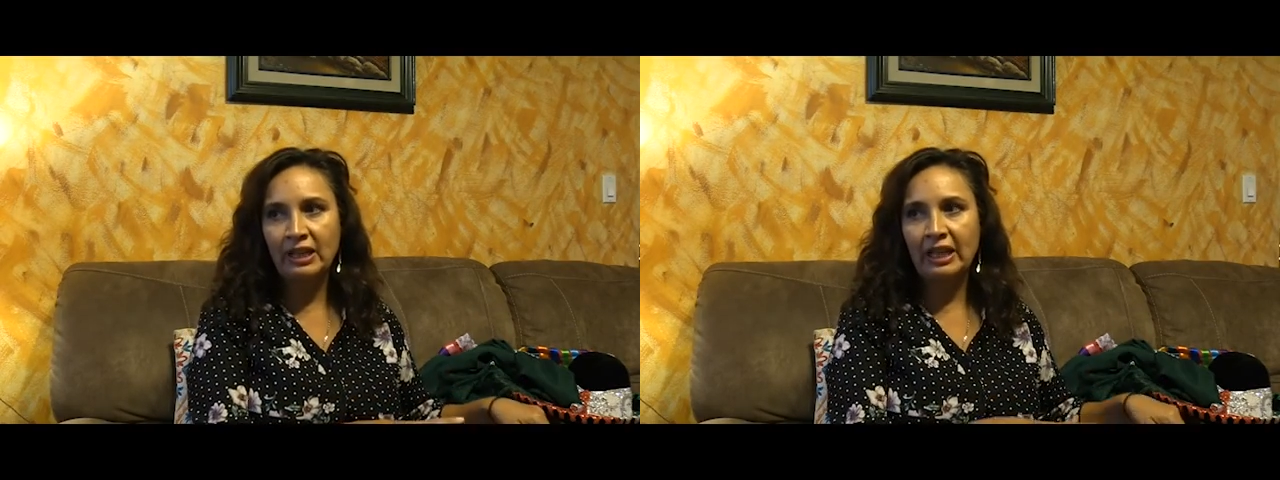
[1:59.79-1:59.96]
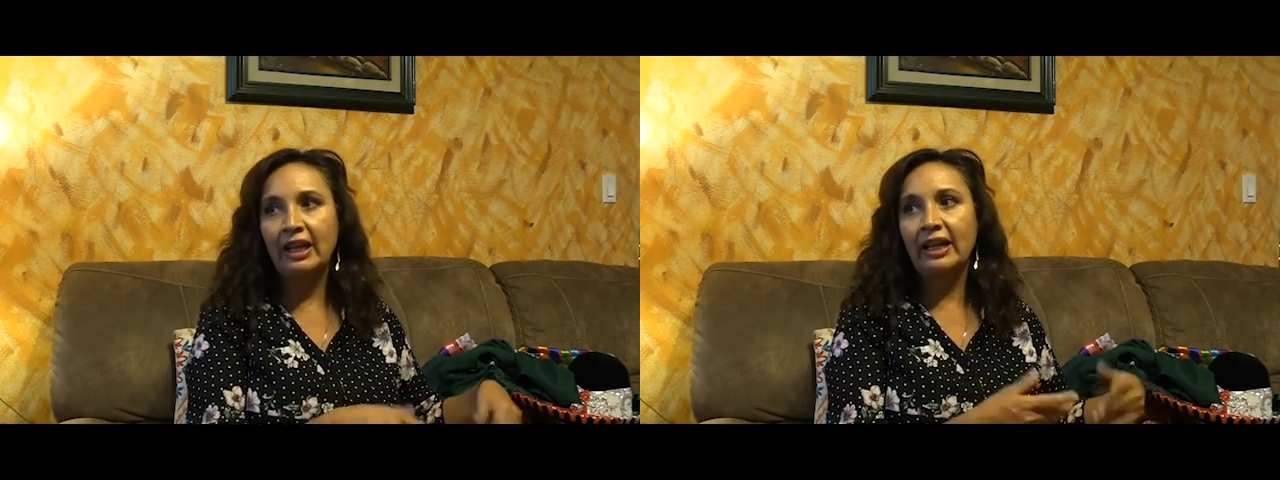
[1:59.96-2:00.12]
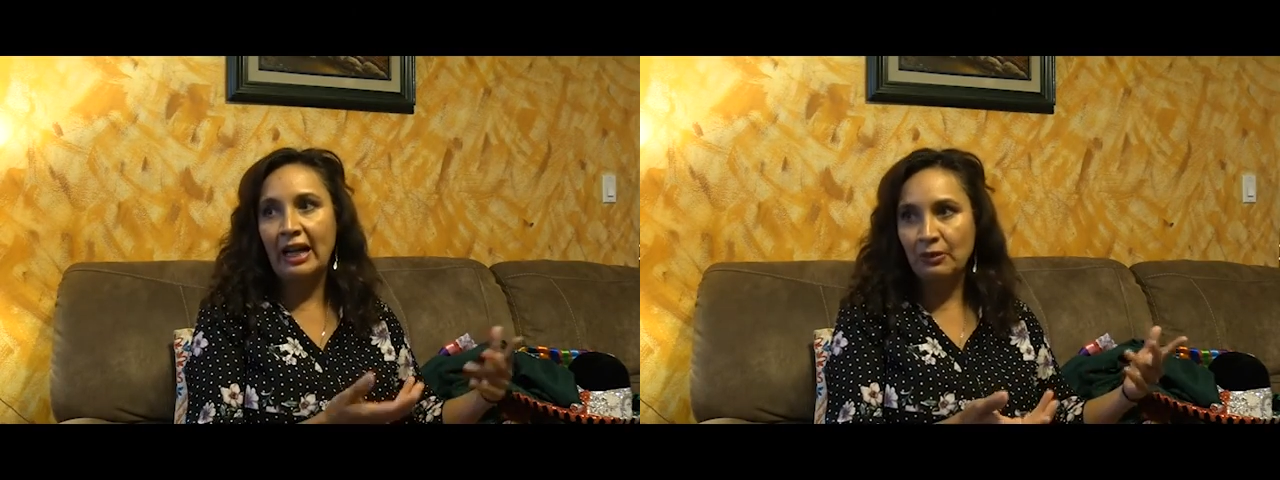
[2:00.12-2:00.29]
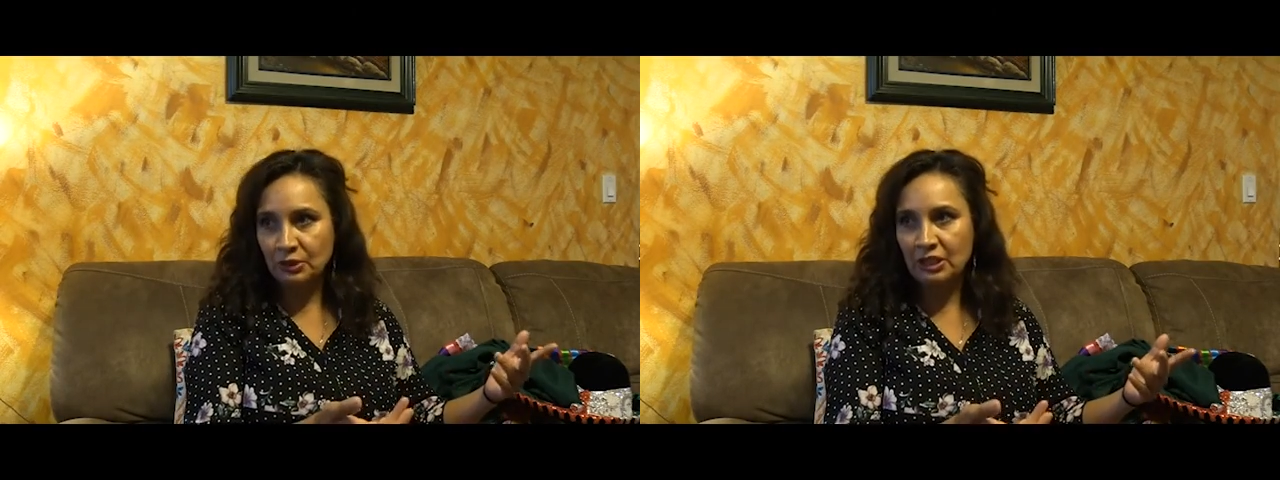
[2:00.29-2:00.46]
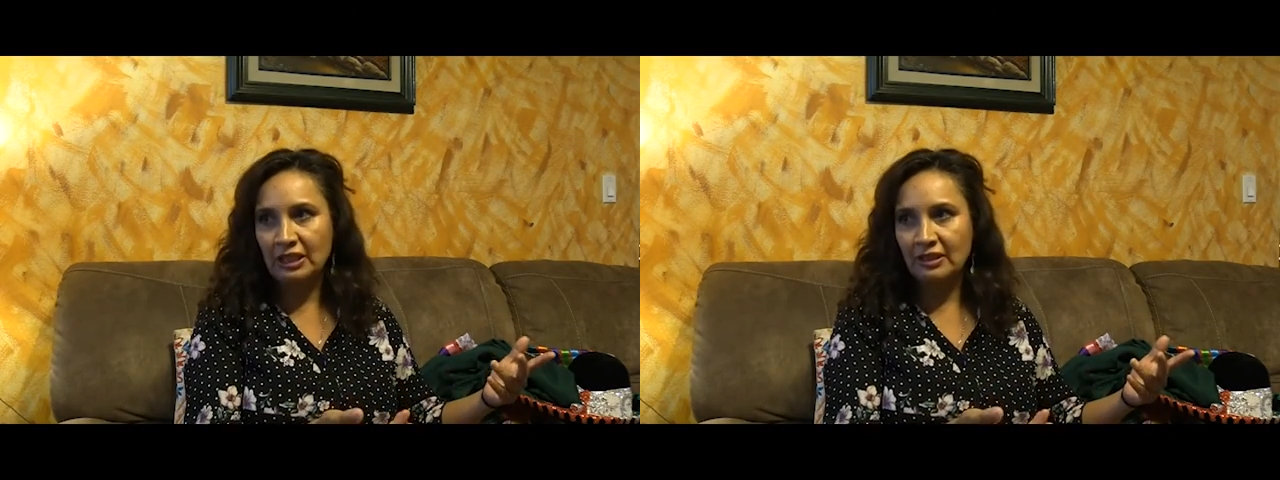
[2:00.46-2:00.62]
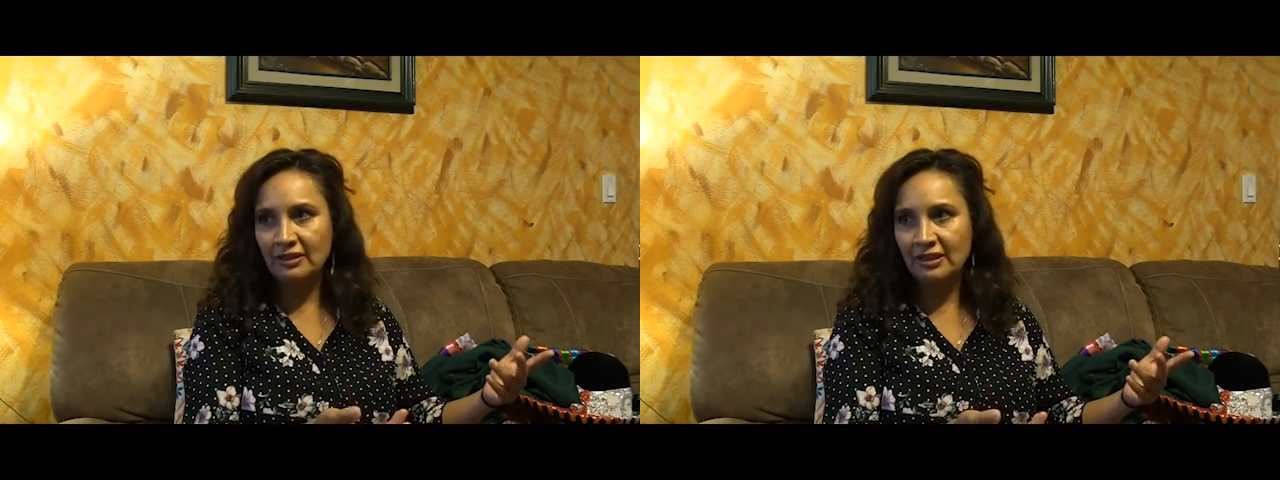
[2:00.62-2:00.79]
like a
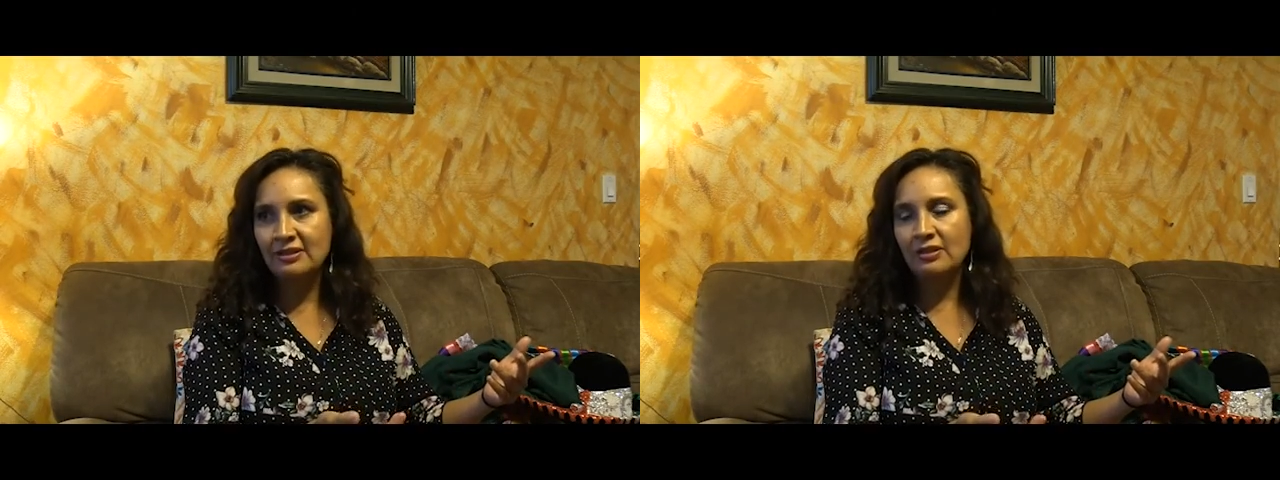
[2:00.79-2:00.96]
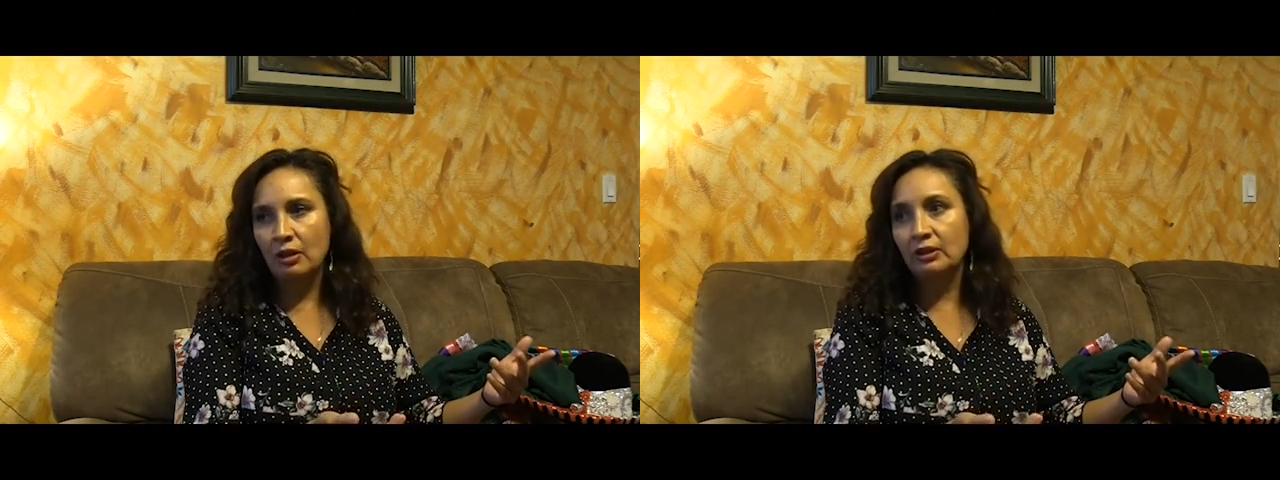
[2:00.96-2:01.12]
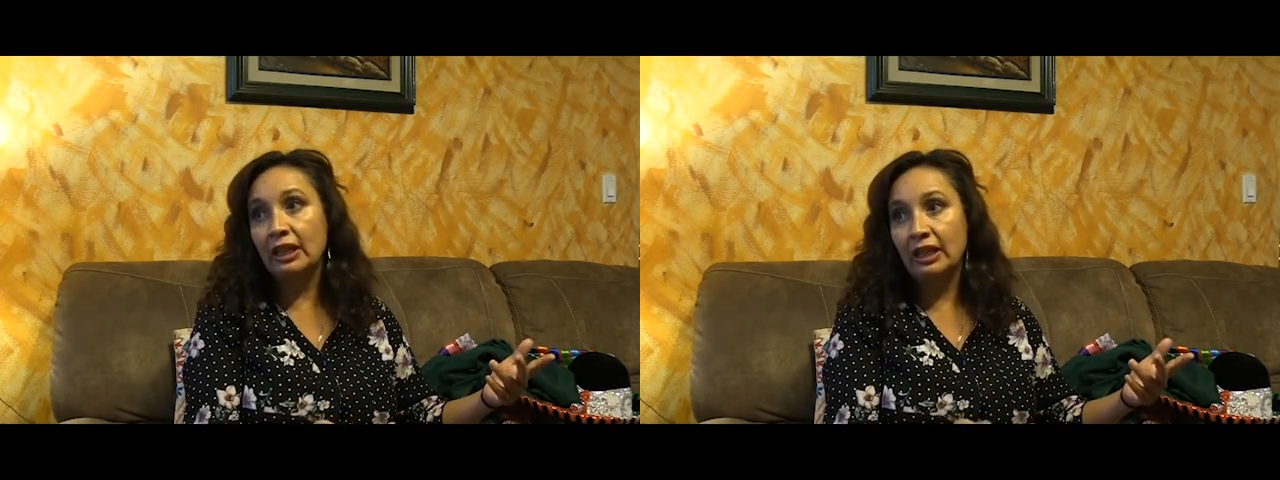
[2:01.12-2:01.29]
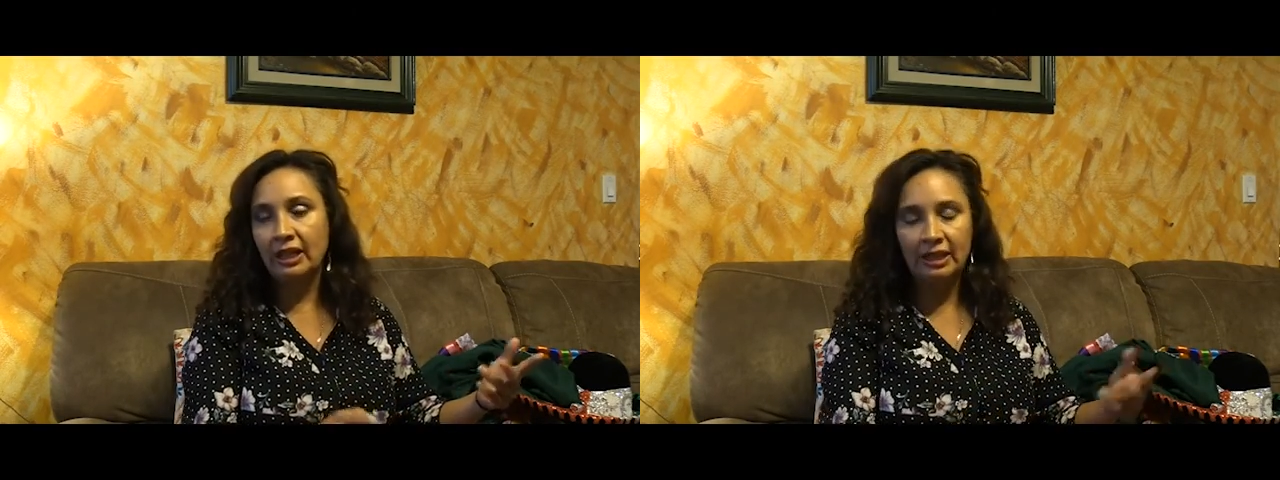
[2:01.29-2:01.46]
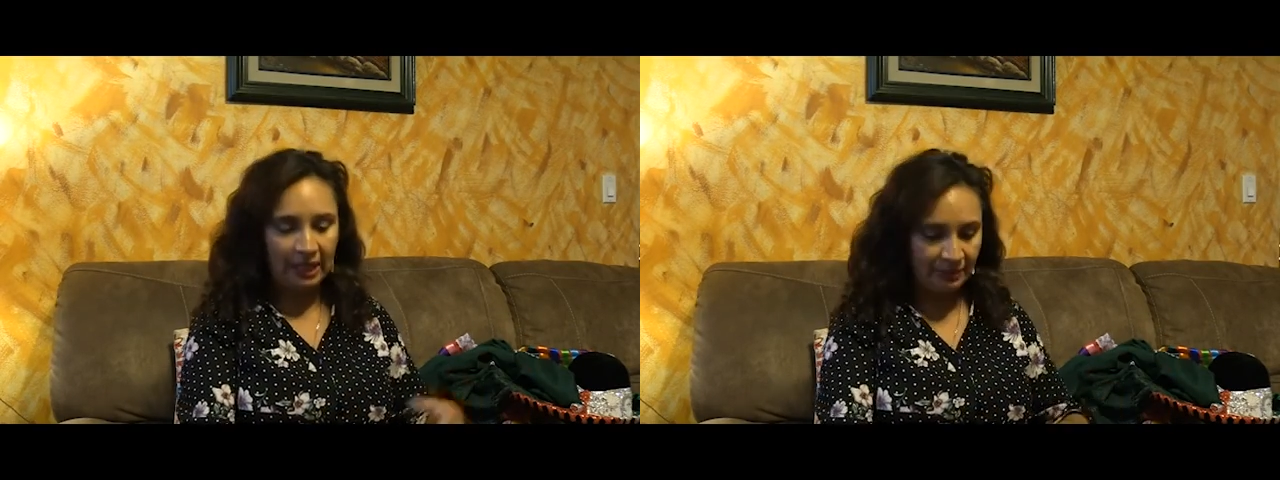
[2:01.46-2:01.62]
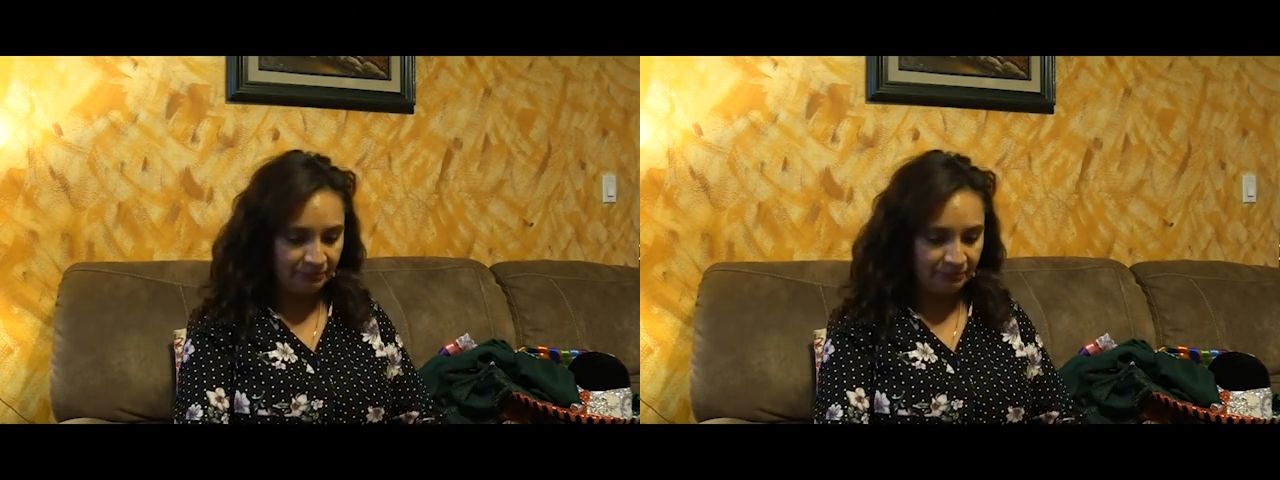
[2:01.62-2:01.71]
county, it's called tequila.